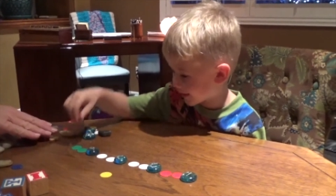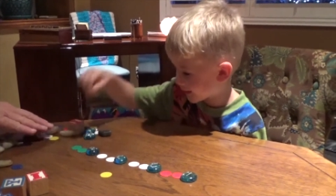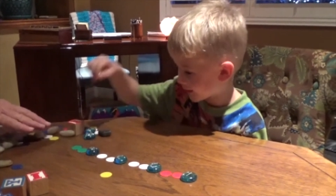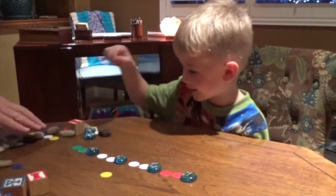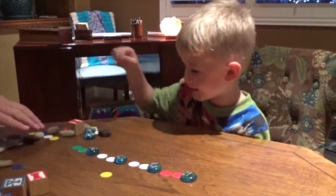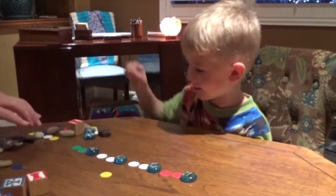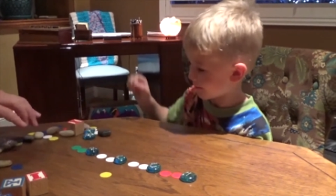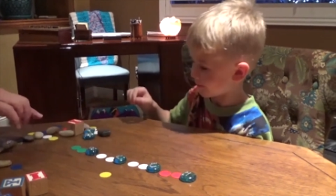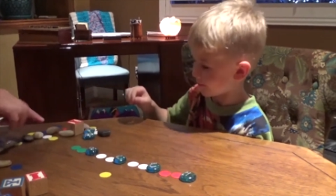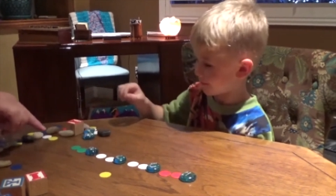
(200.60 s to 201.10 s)
And
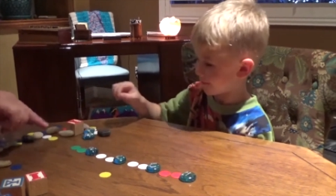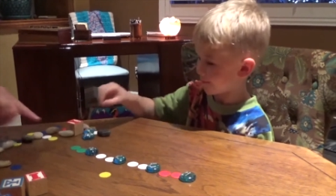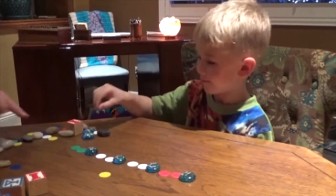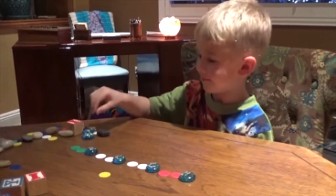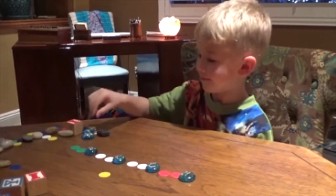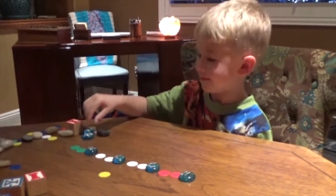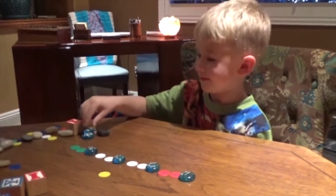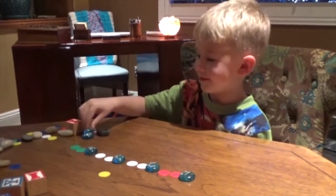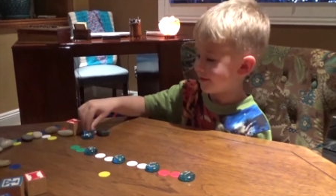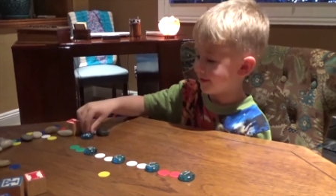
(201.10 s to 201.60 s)
then what would come
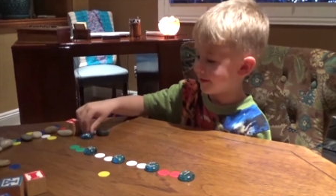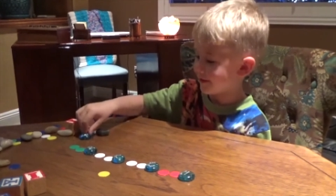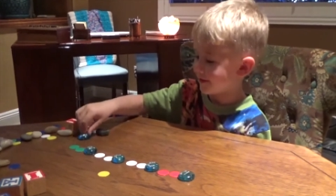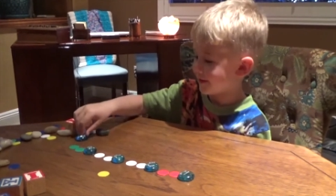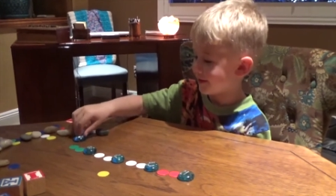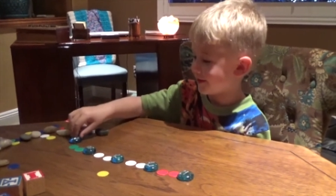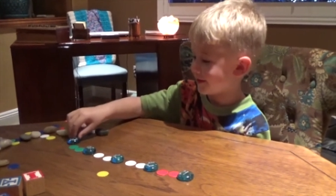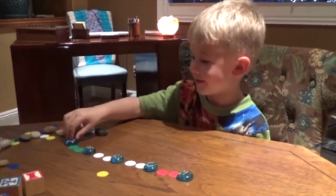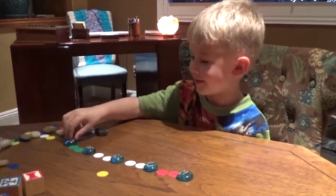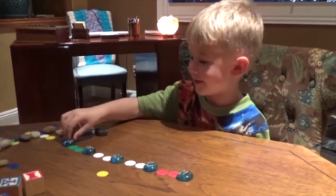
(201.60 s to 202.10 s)
next there?
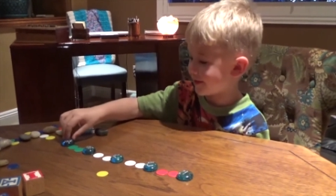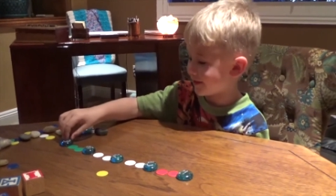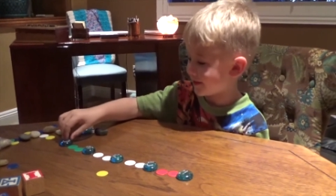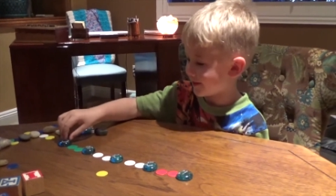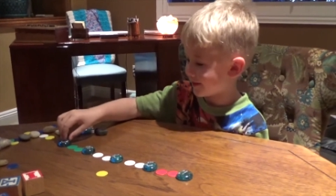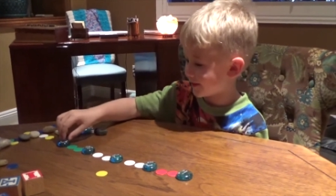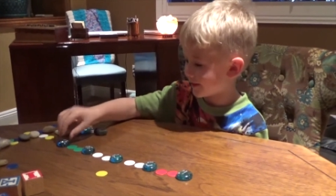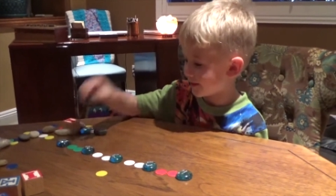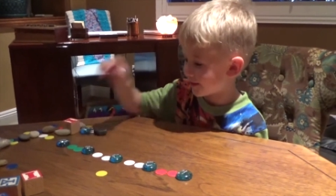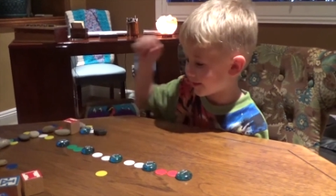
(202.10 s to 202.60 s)

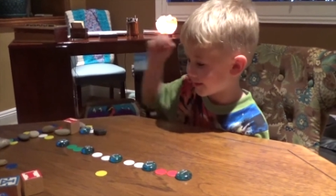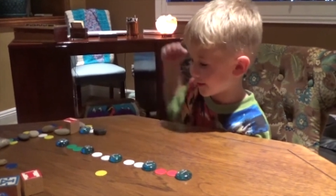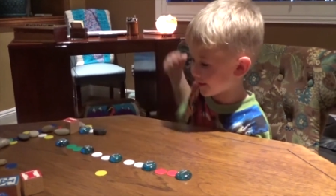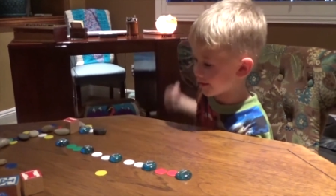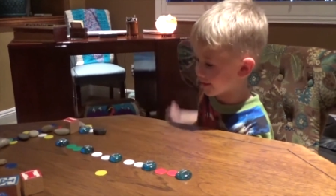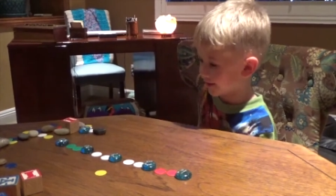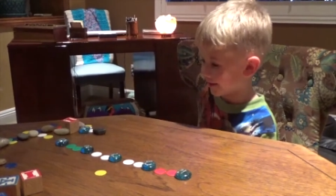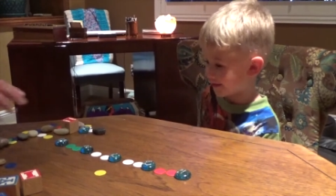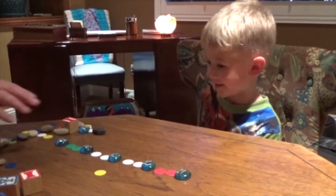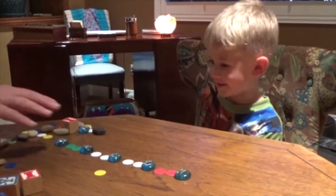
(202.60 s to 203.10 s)
Very
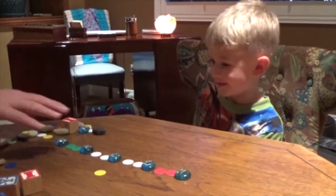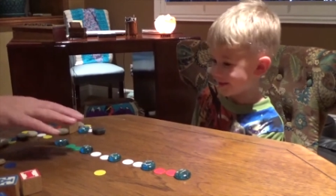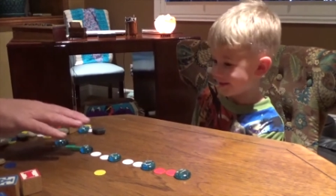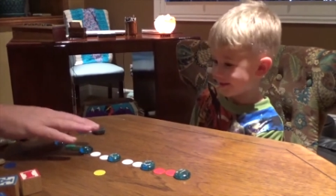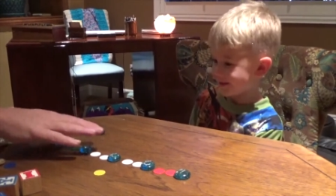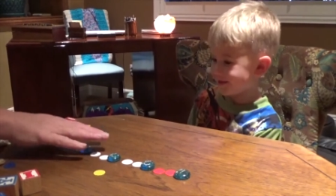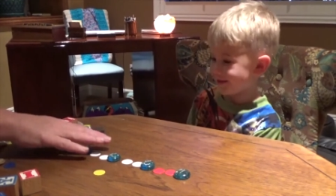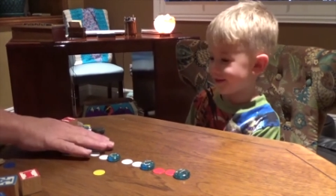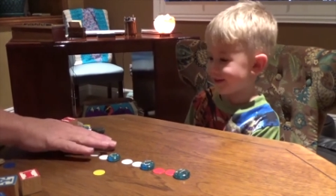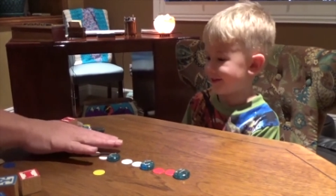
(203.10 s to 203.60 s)
good.
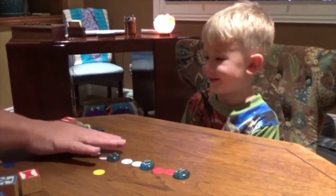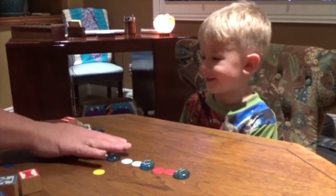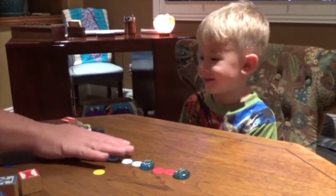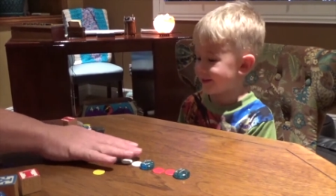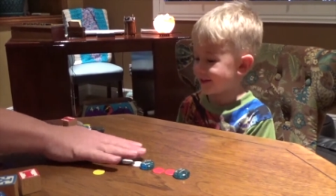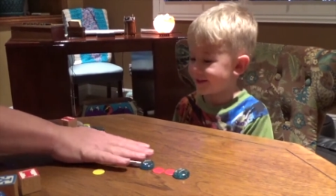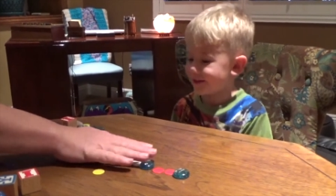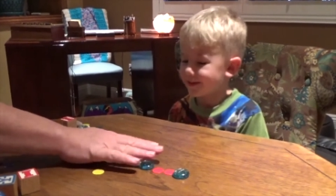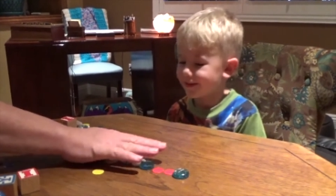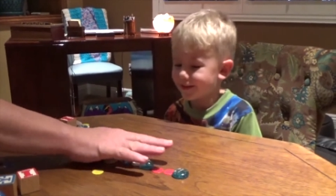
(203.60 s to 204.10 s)

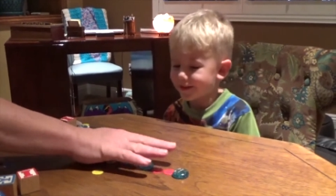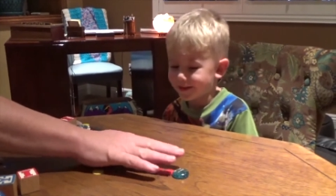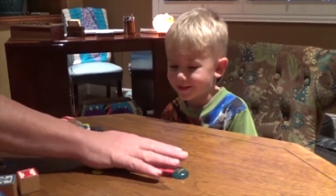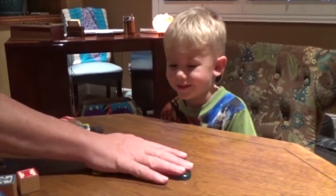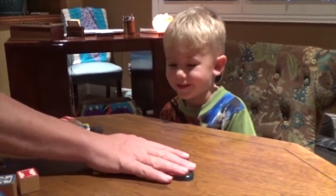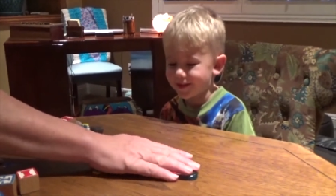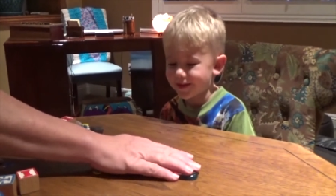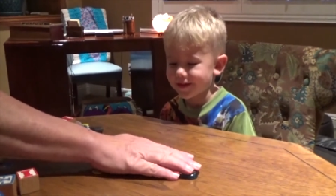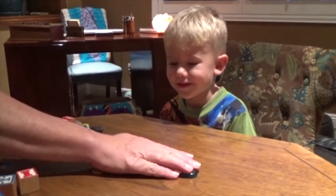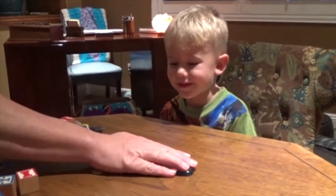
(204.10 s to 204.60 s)
You are
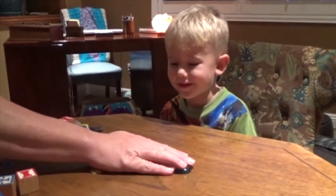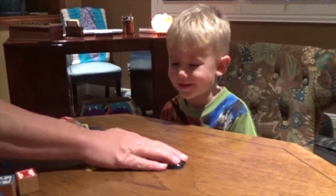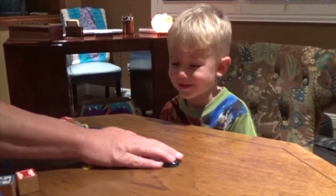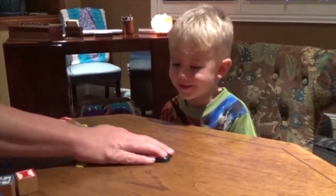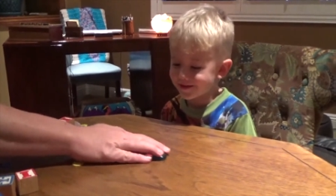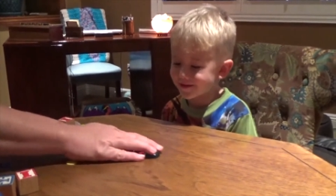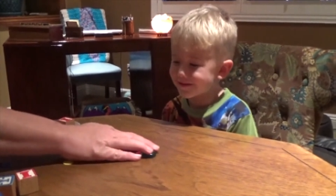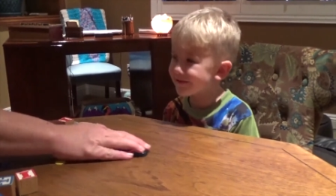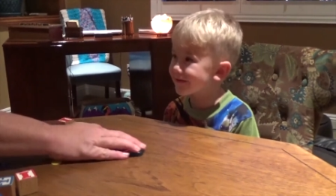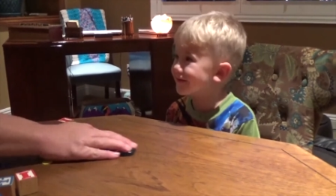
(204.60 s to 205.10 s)
so
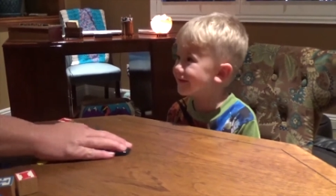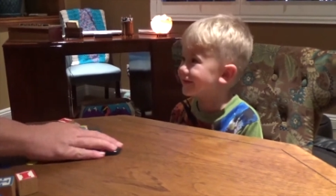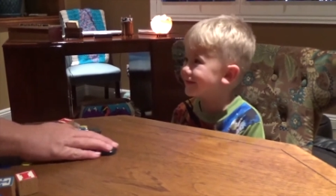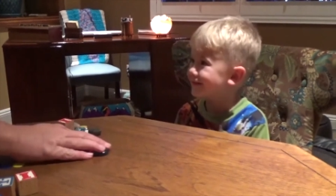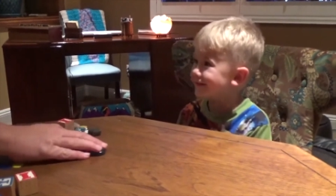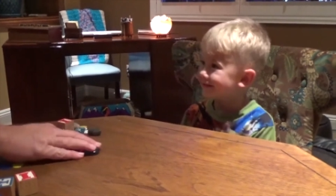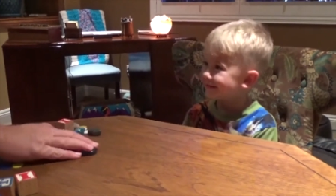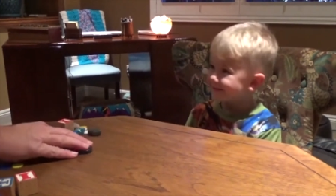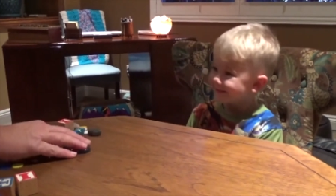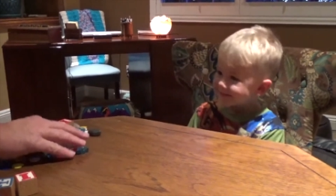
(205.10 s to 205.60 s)

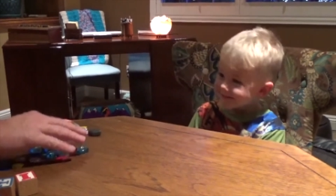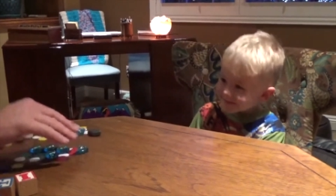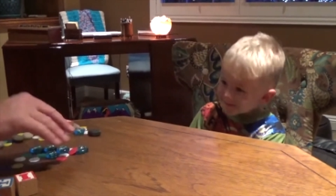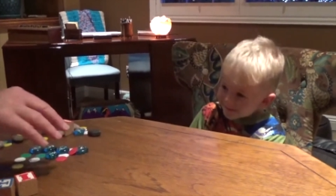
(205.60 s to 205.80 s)
smart.